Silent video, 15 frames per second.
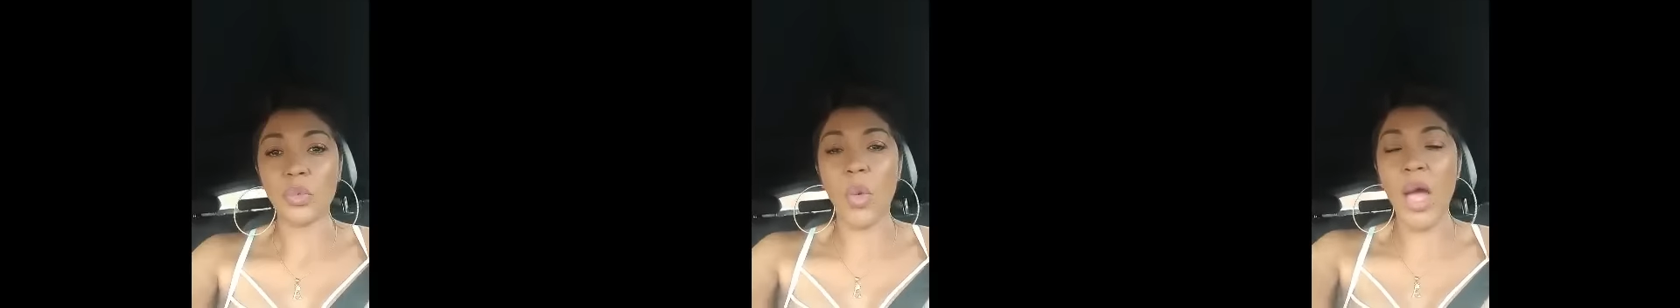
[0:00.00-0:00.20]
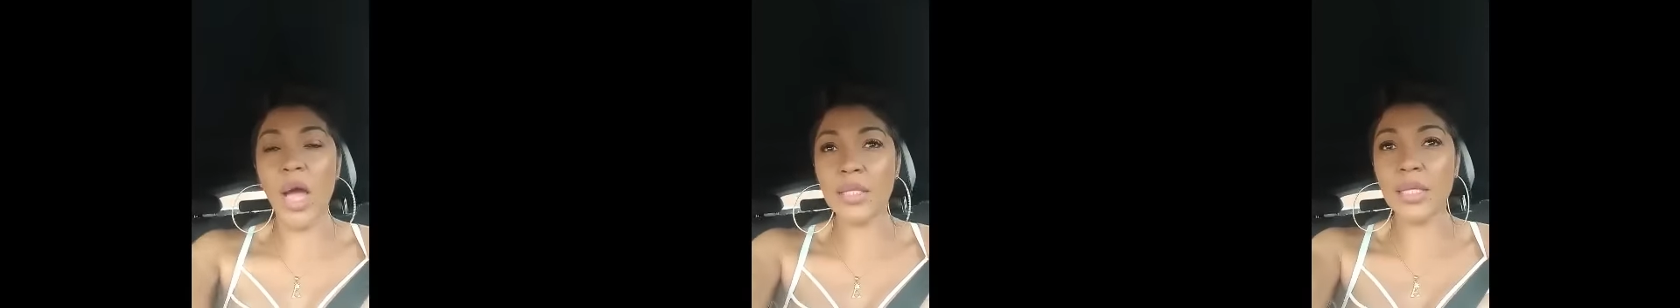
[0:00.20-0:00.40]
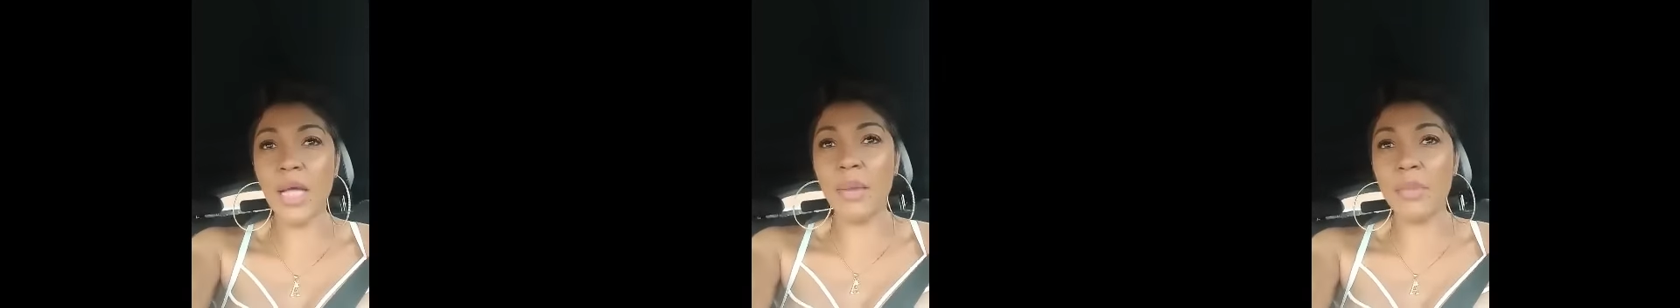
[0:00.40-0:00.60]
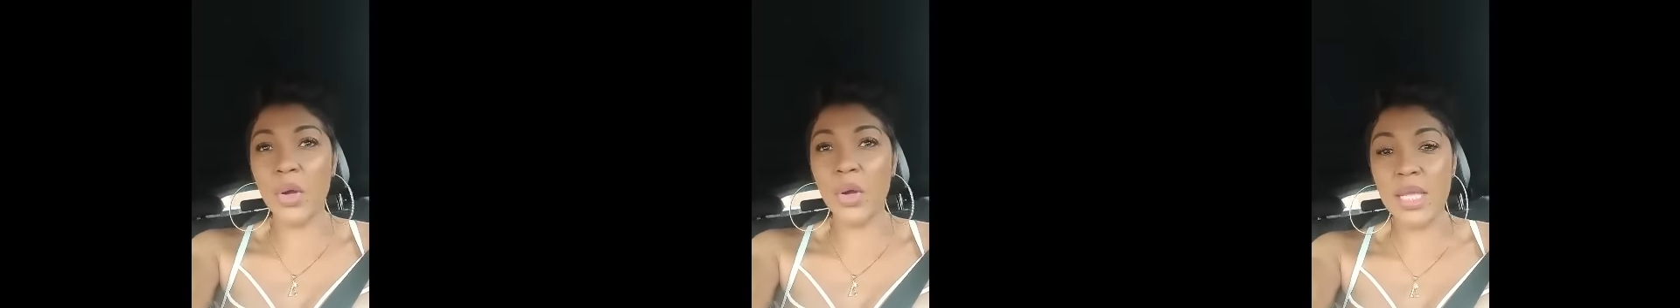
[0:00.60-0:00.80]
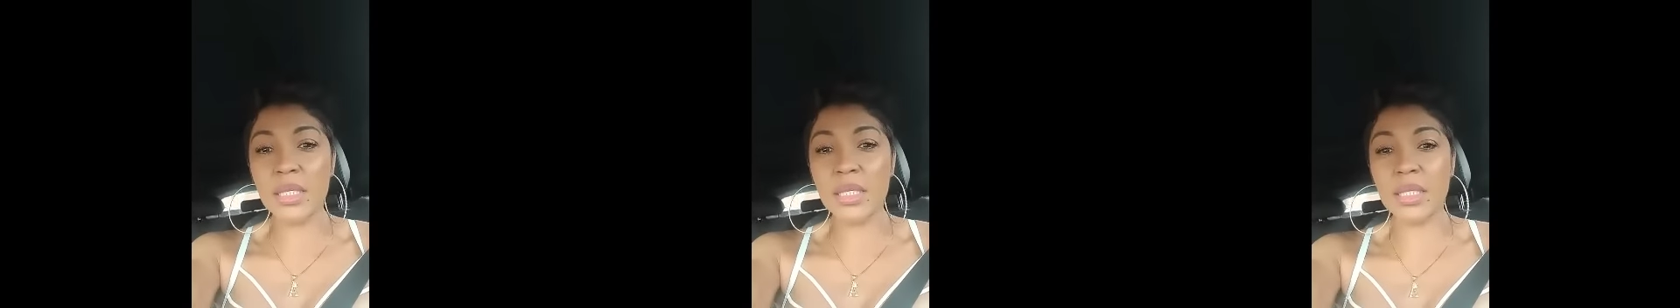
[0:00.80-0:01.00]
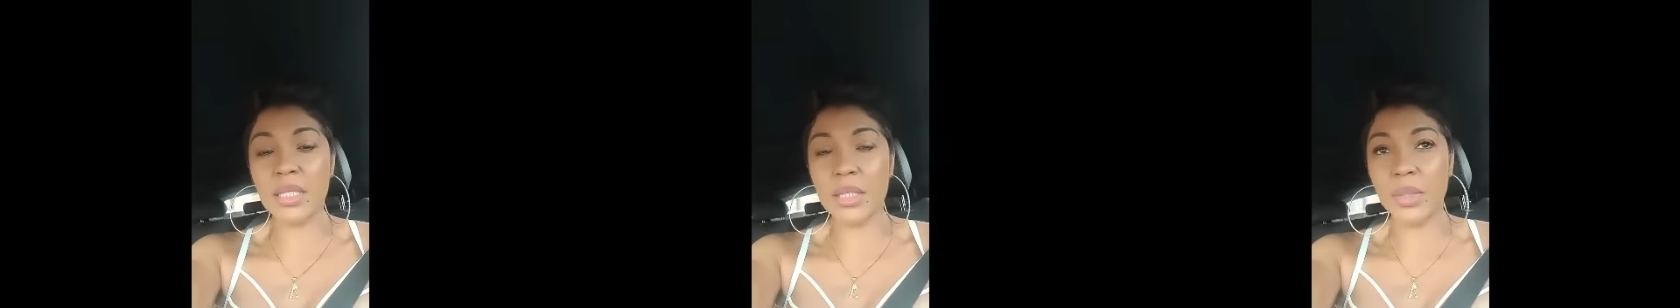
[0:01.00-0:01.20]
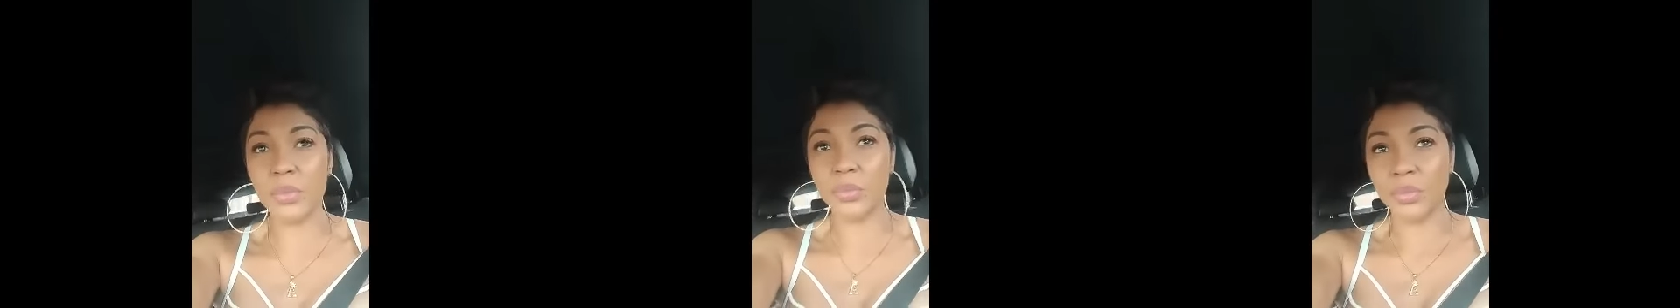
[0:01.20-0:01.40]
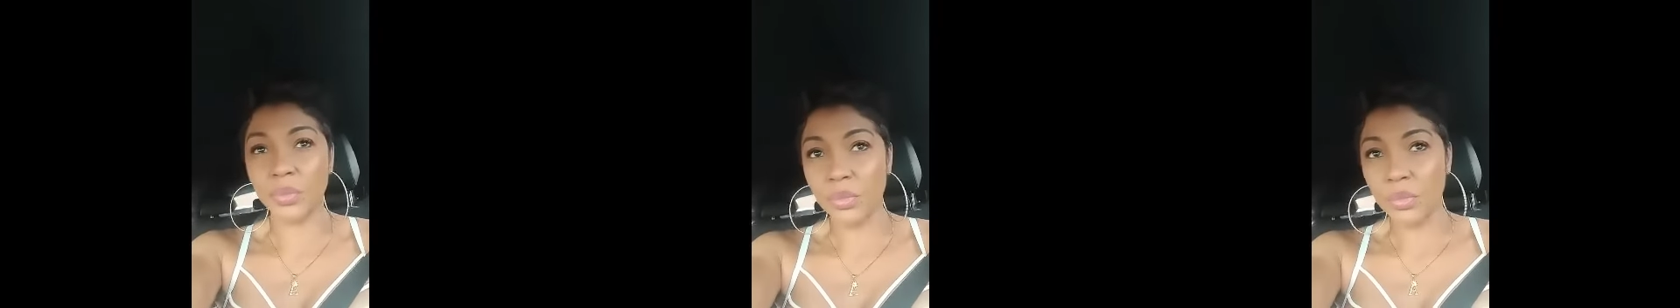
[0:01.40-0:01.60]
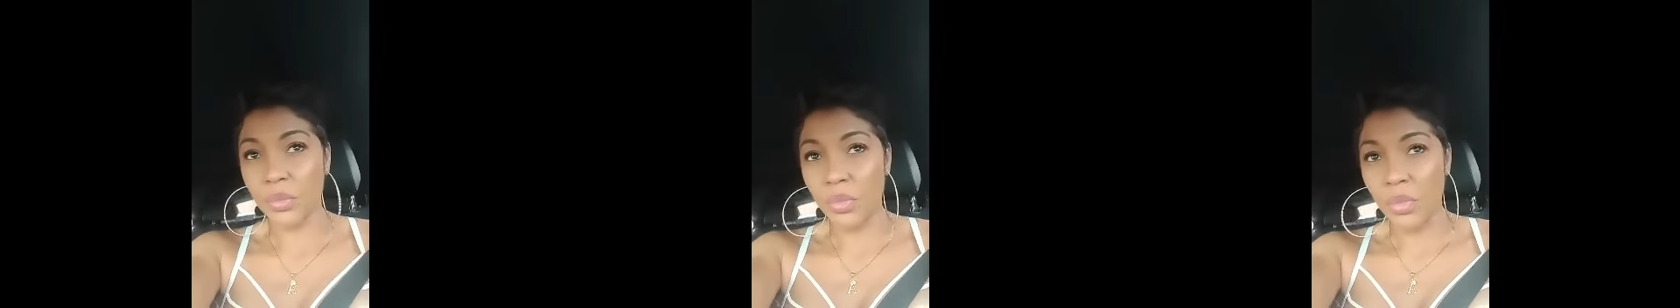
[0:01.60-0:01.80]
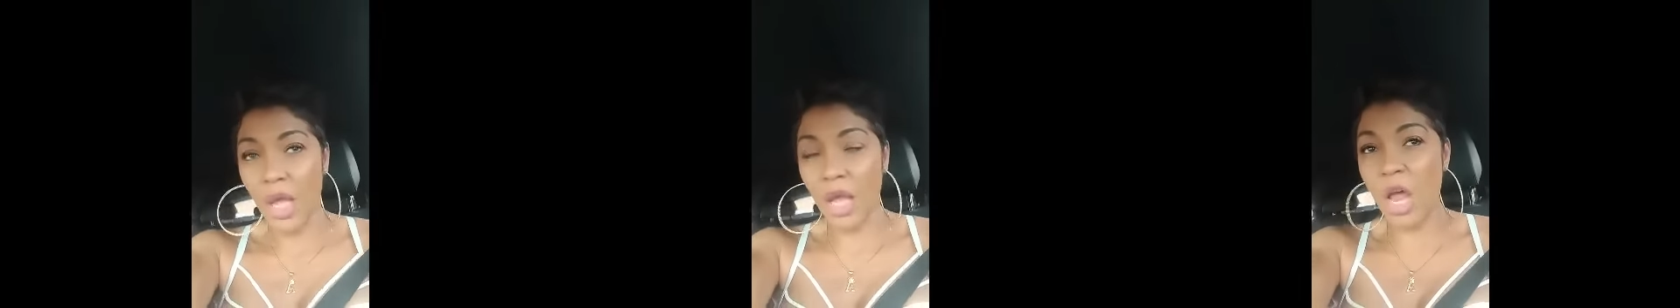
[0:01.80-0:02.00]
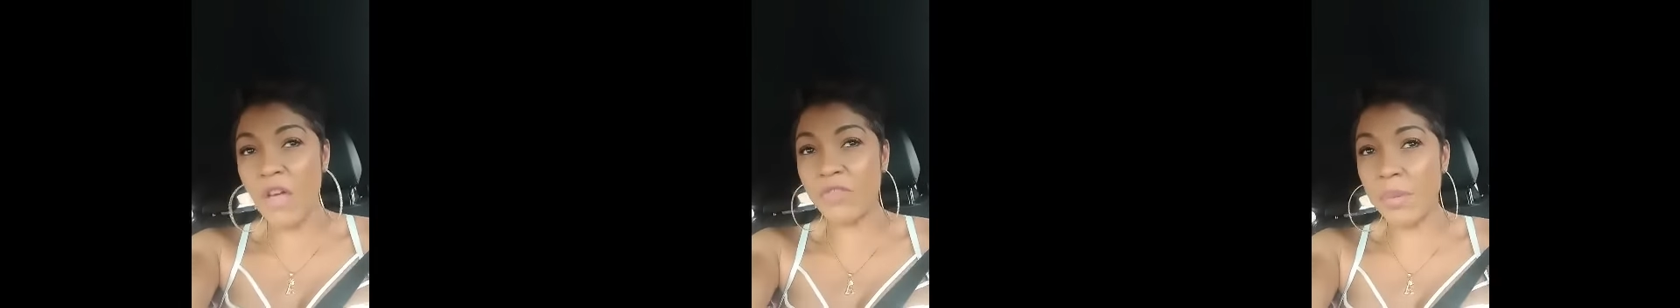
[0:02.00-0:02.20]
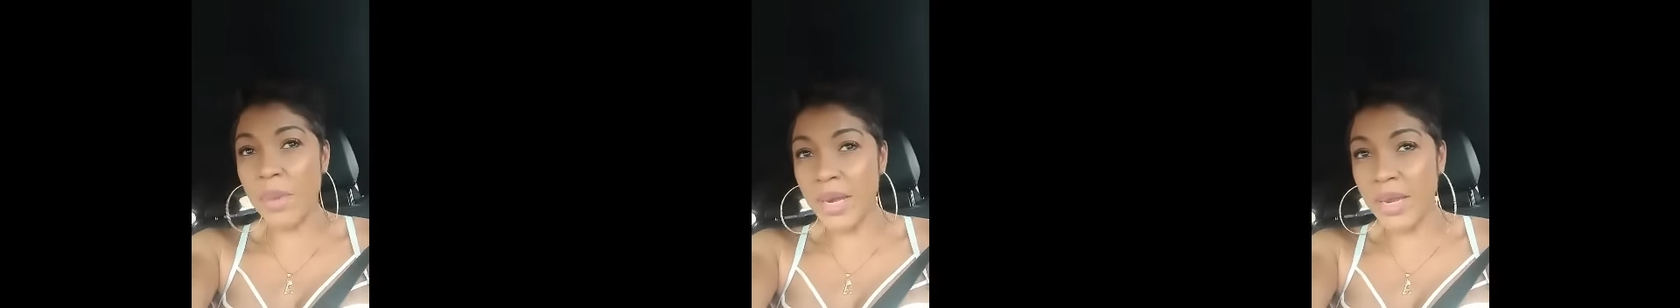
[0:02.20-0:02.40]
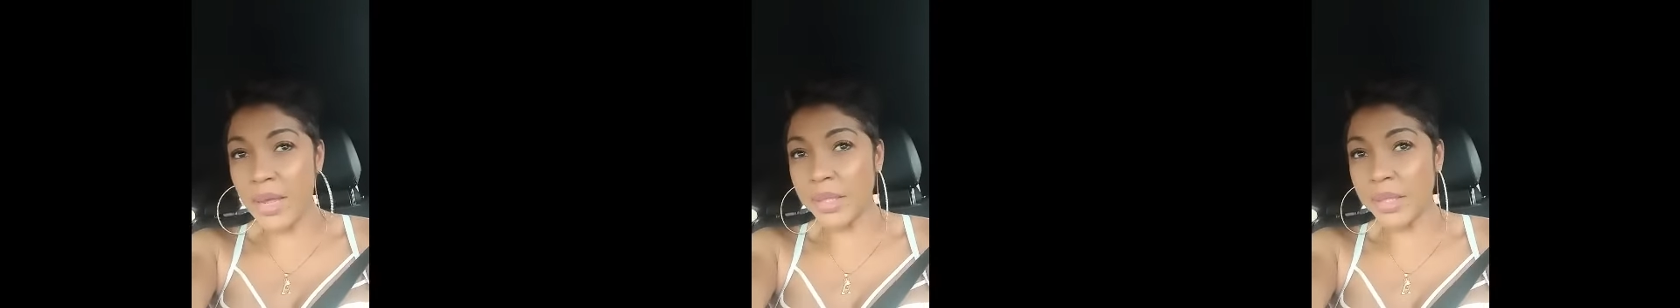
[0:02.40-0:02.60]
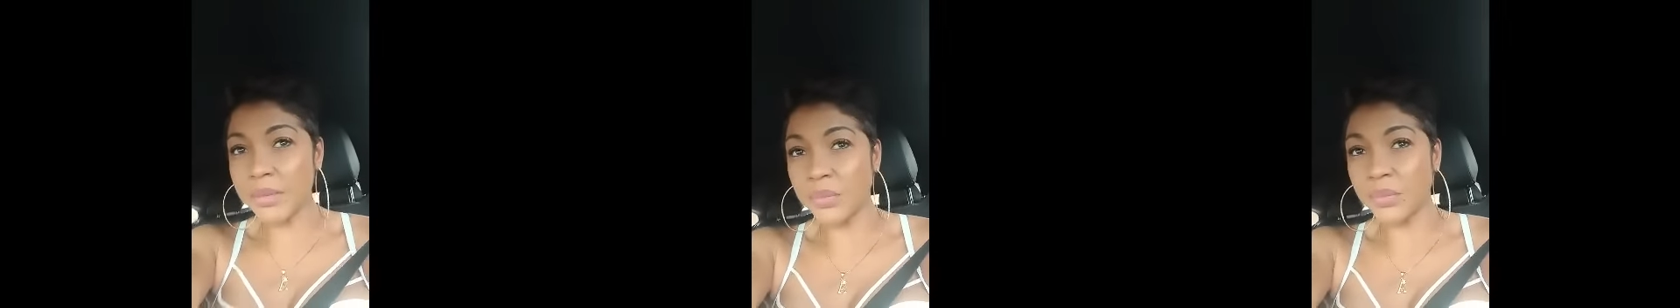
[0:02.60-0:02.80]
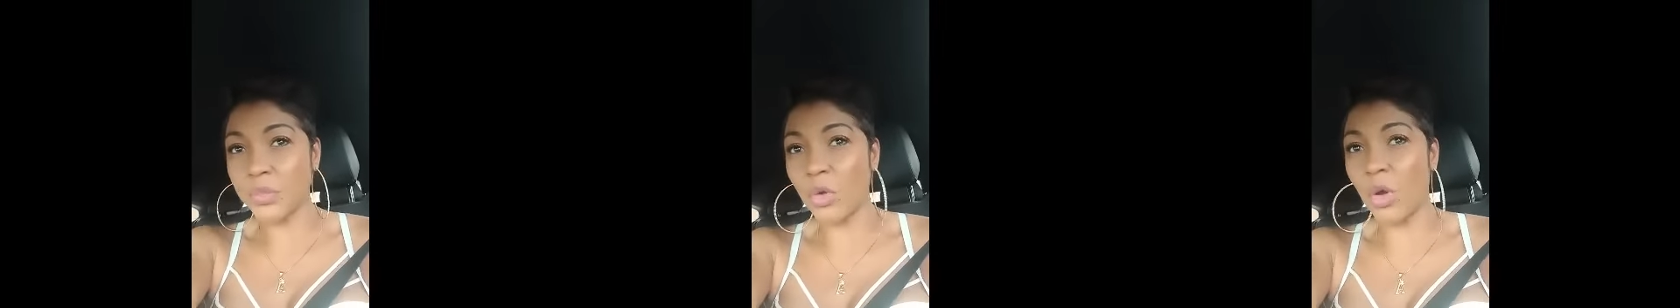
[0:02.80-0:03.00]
you think about this in the comment section. Watch this, my people.